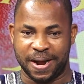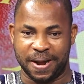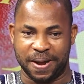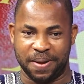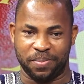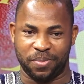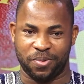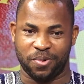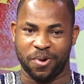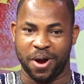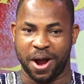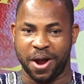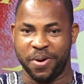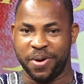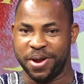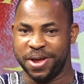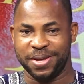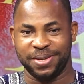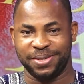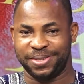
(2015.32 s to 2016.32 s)

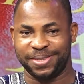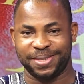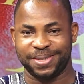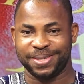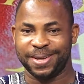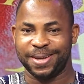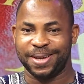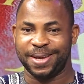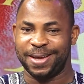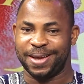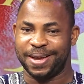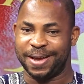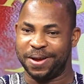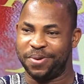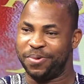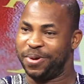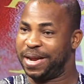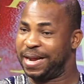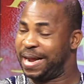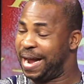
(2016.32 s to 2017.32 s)
queries
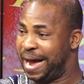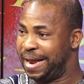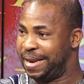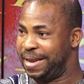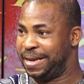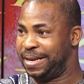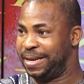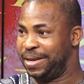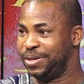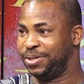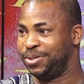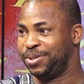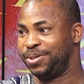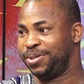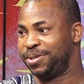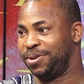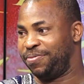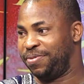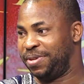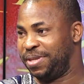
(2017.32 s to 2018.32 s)
regarding issues
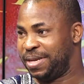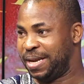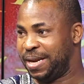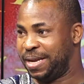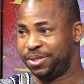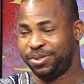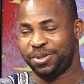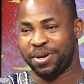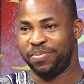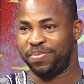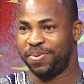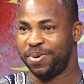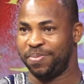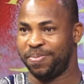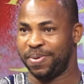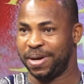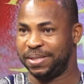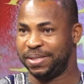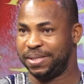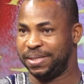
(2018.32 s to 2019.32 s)
of intellectual
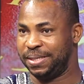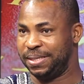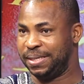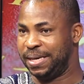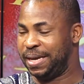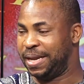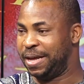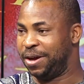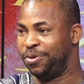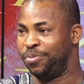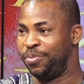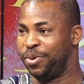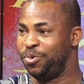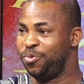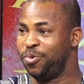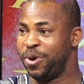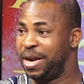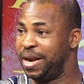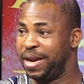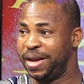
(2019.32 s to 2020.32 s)
property, and I'll be
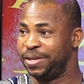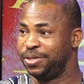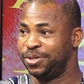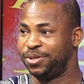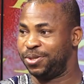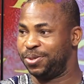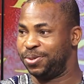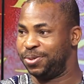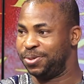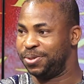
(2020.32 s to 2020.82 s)
willing to